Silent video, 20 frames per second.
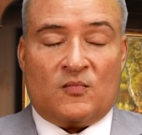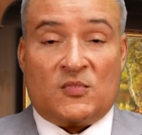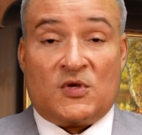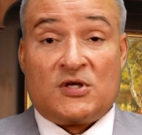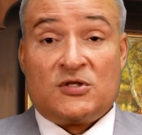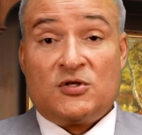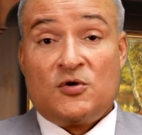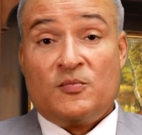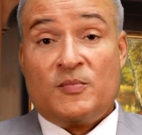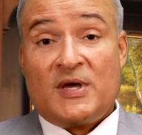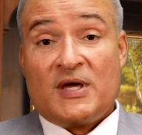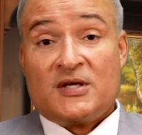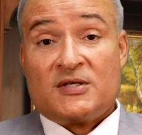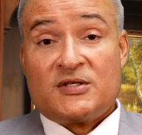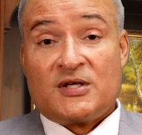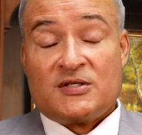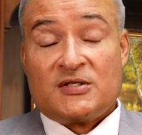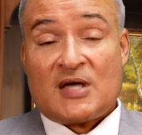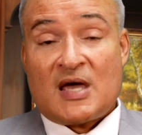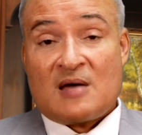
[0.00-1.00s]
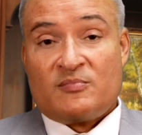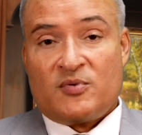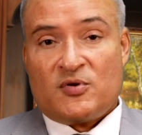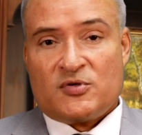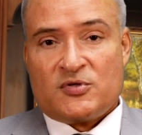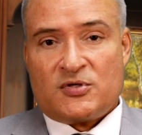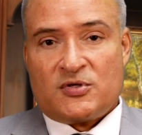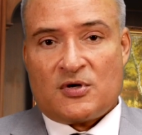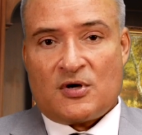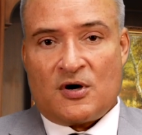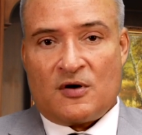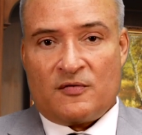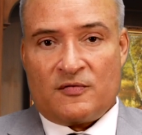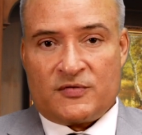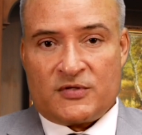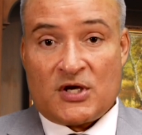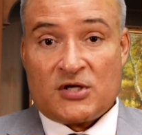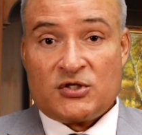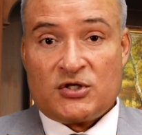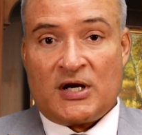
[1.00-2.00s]
The two biggest examples of
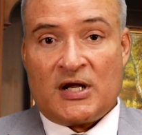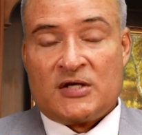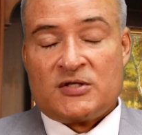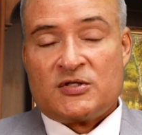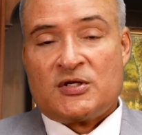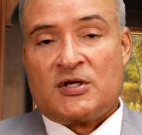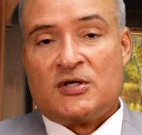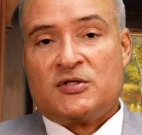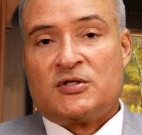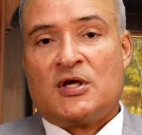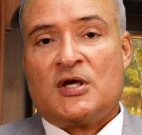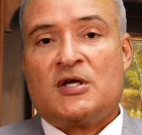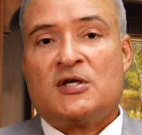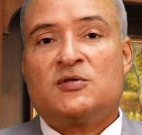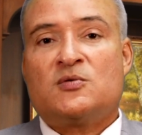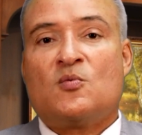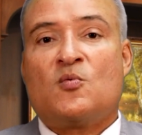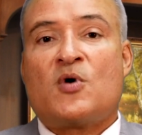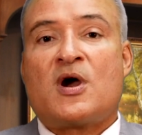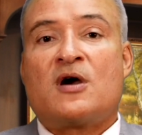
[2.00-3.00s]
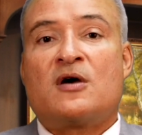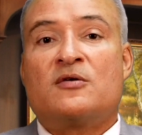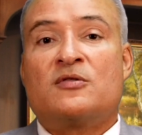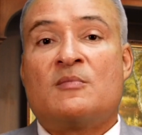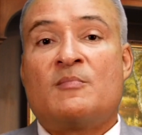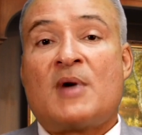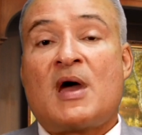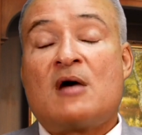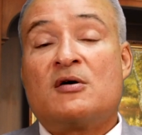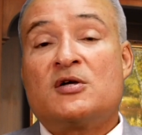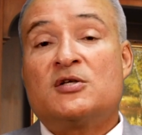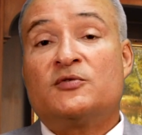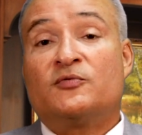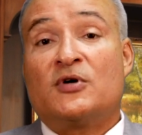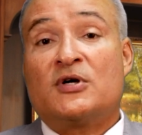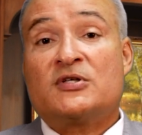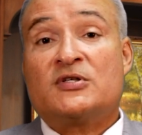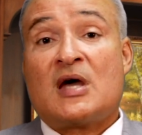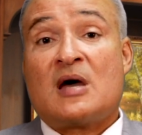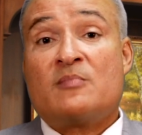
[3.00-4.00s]
such an instance is where the marriage, for
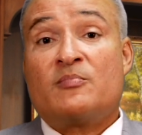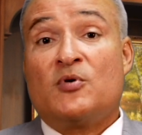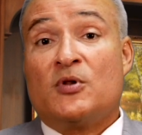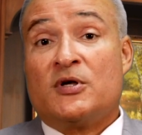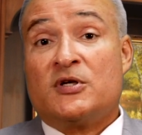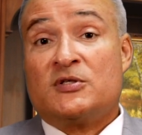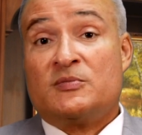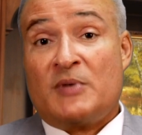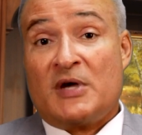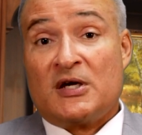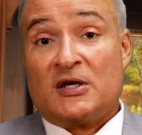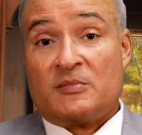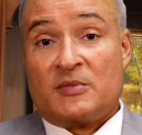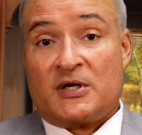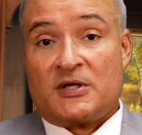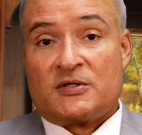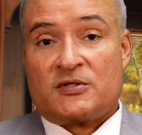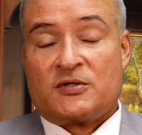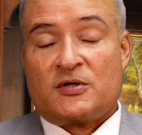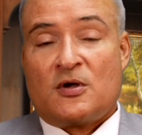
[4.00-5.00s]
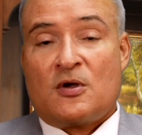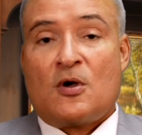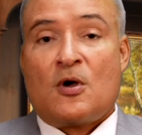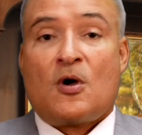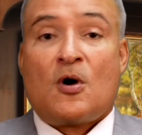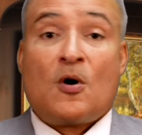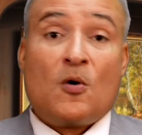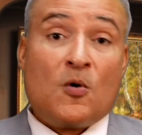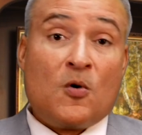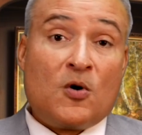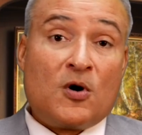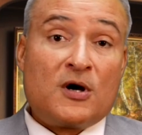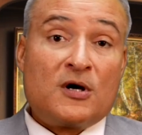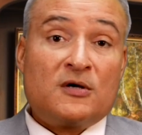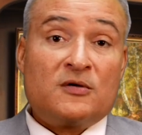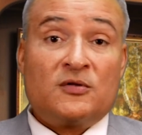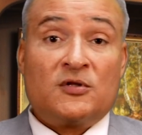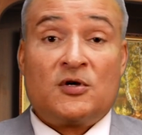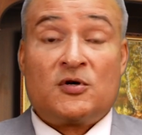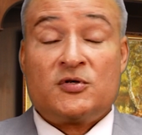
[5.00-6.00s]
example, is bigamous, or
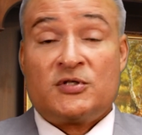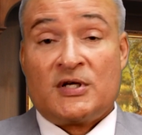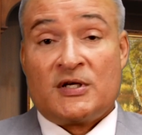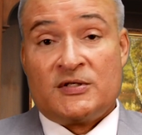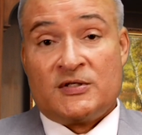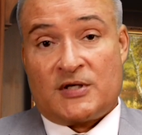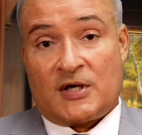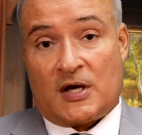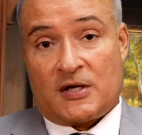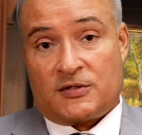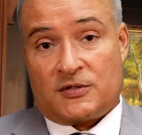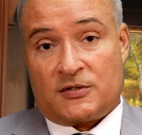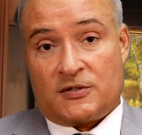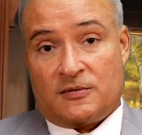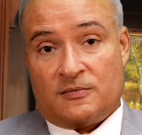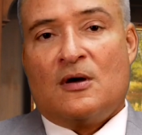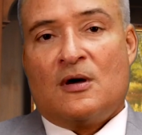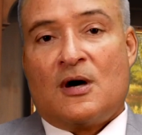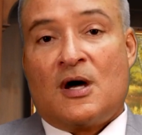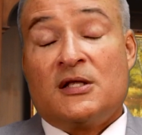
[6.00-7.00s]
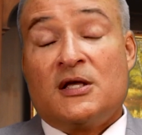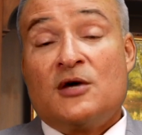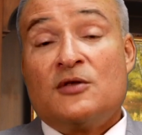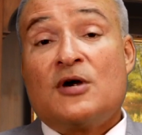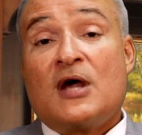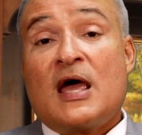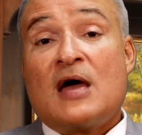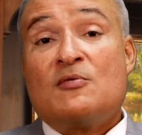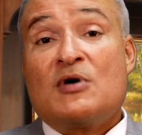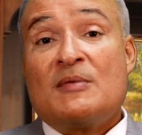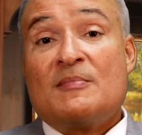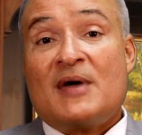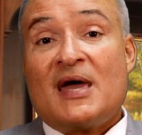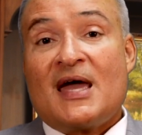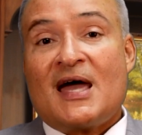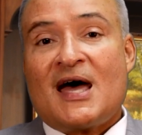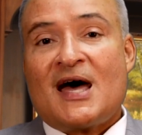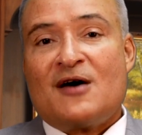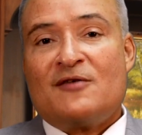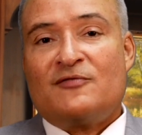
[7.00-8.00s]
there's incest. On the other hand, we may
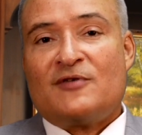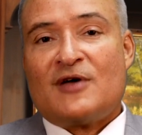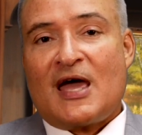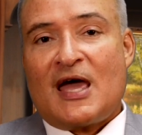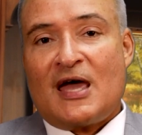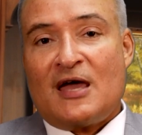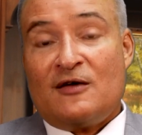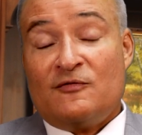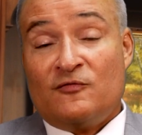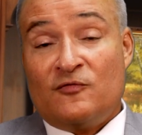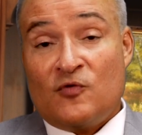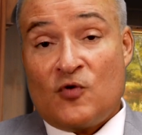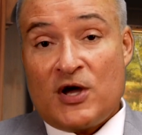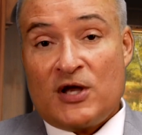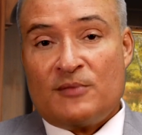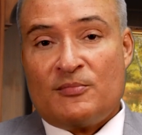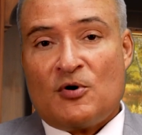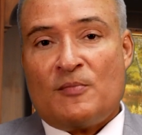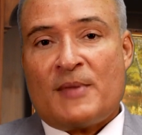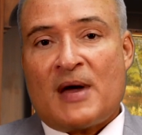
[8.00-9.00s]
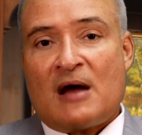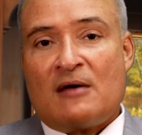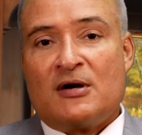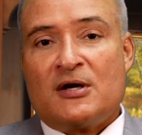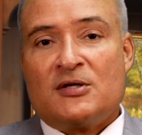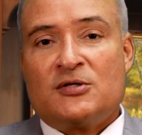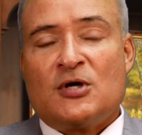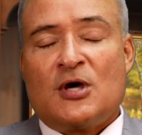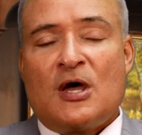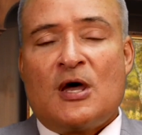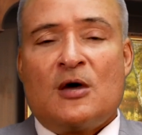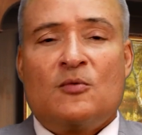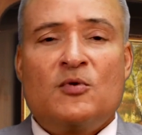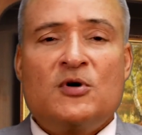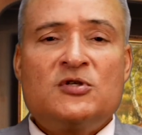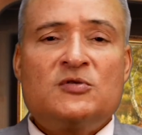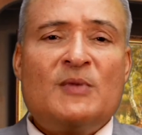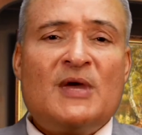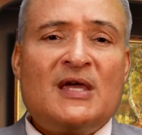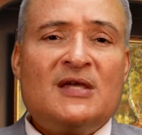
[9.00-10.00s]
have a voidable marriage,
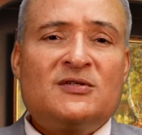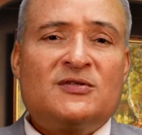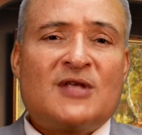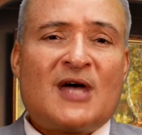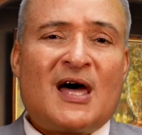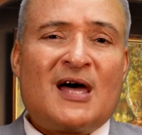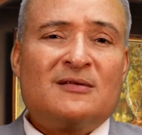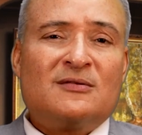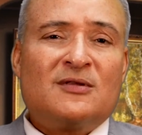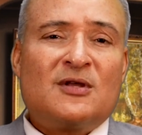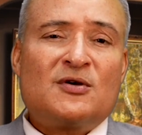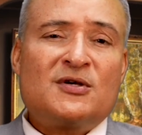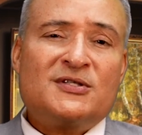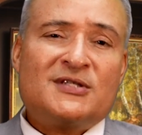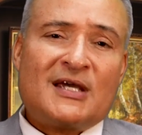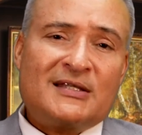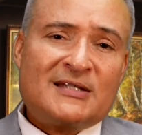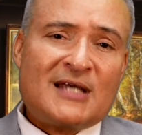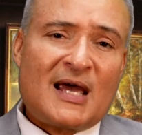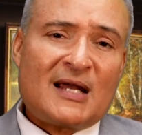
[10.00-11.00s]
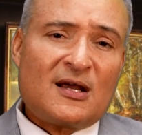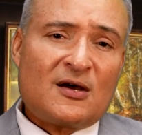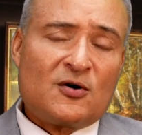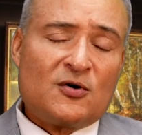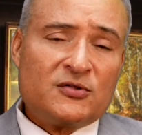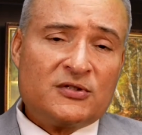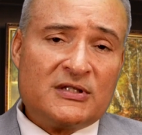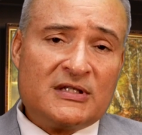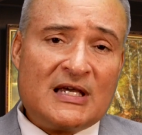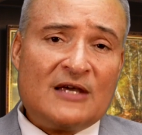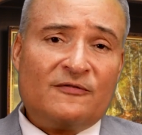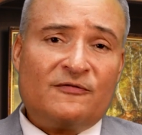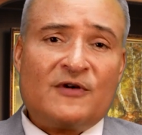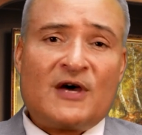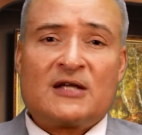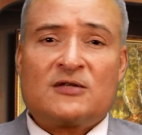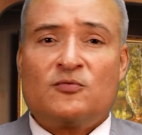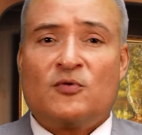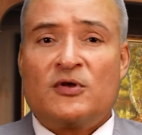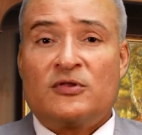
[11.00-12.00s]
which means that there is a technical
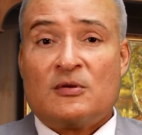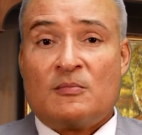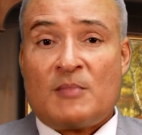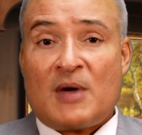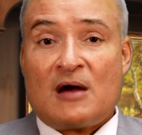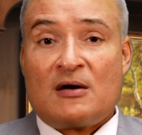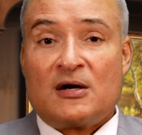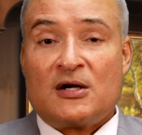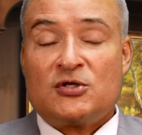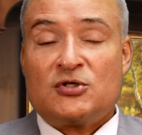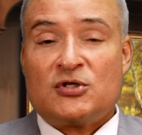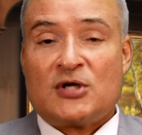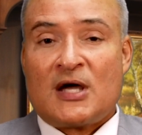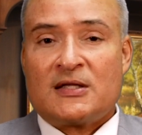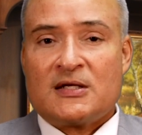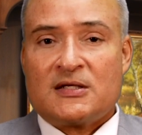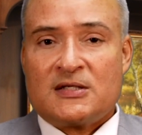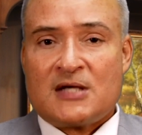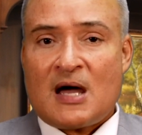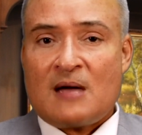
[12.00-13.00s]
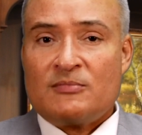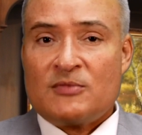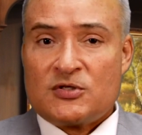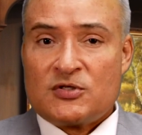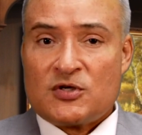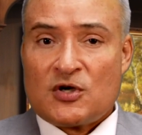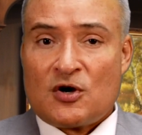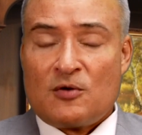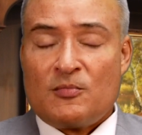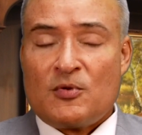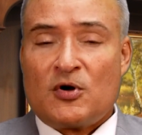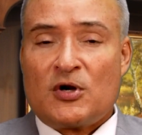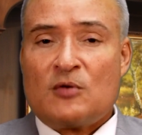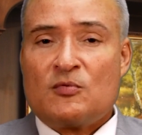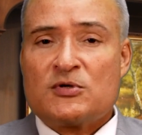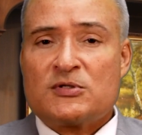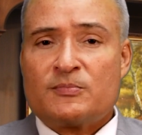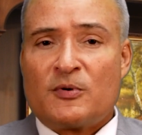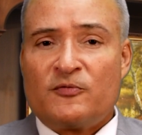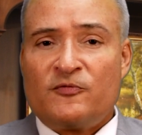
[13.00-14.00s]
defect with the marriage at the time the ceremony
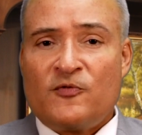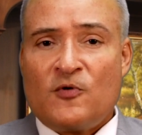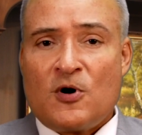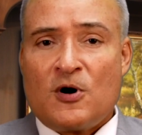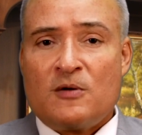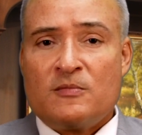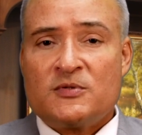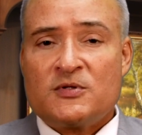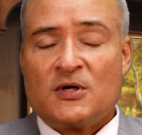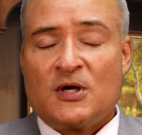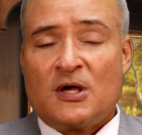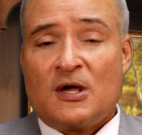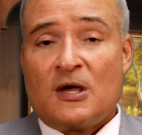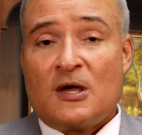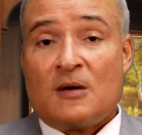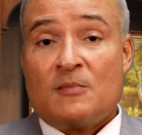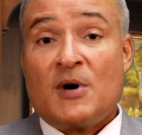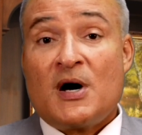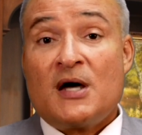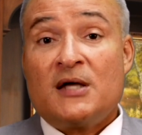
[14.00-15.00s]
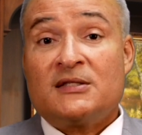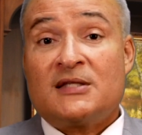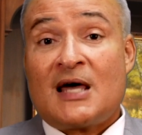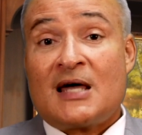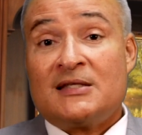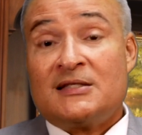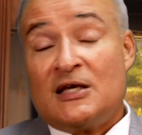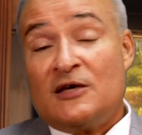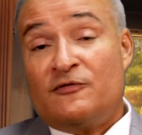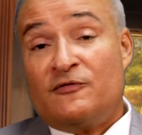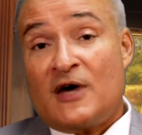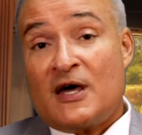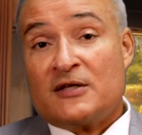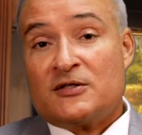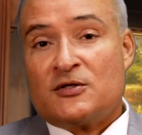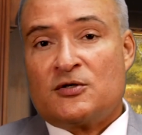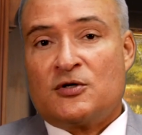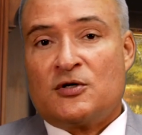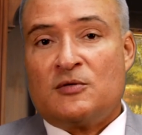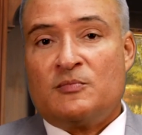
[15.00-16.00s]
was performed, but that
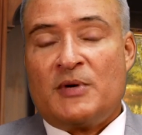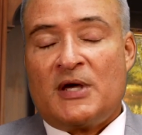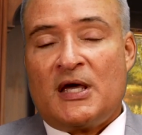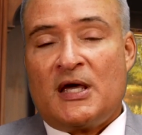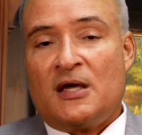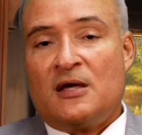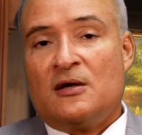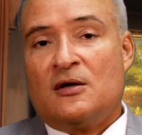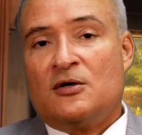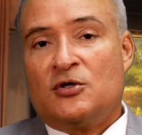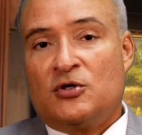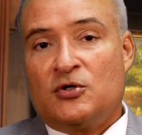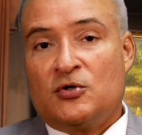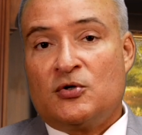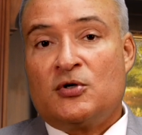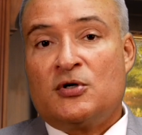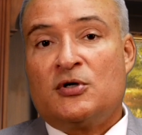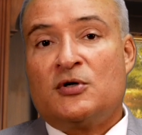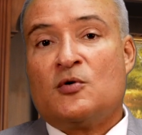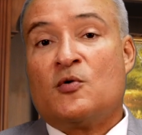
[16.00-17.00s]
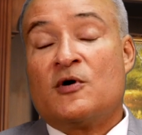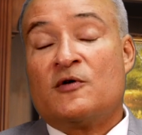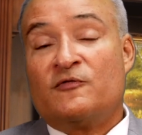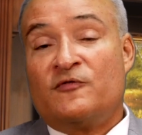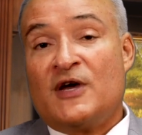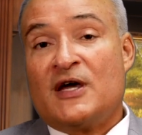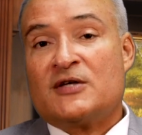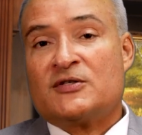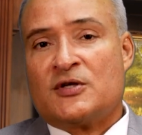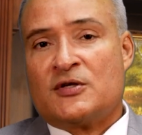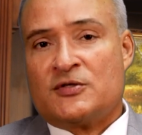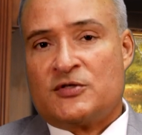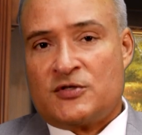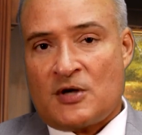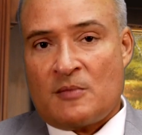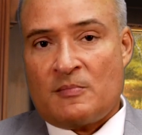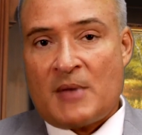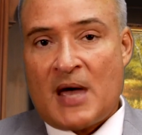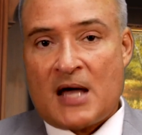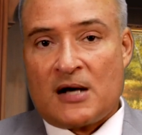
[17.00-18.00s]
defect could be cured or fixed in
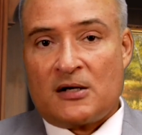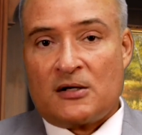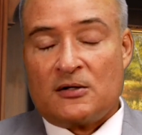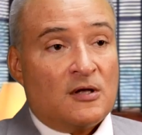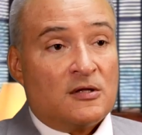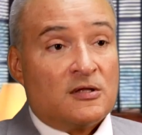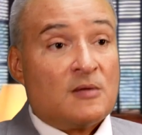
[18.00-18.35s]
some manner.